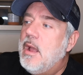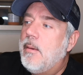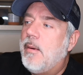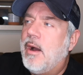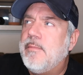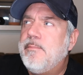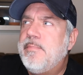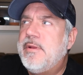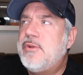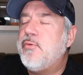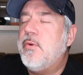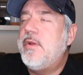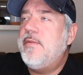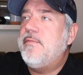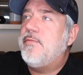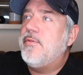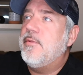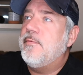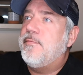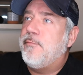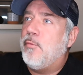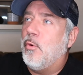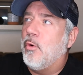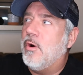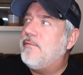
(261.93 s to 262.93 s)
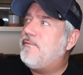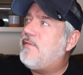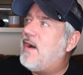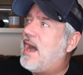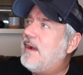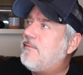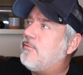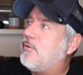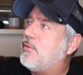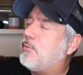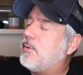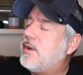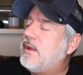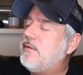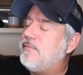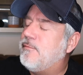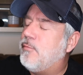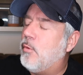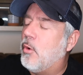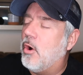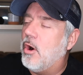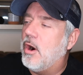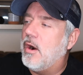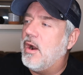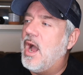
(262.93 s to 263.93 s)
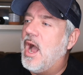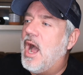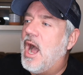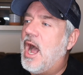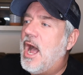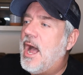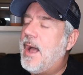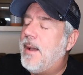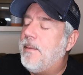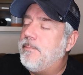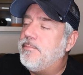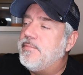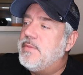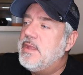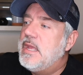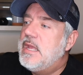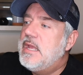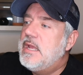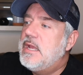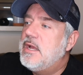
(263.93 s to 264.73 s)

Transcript: uh, between four and five or three and four, um,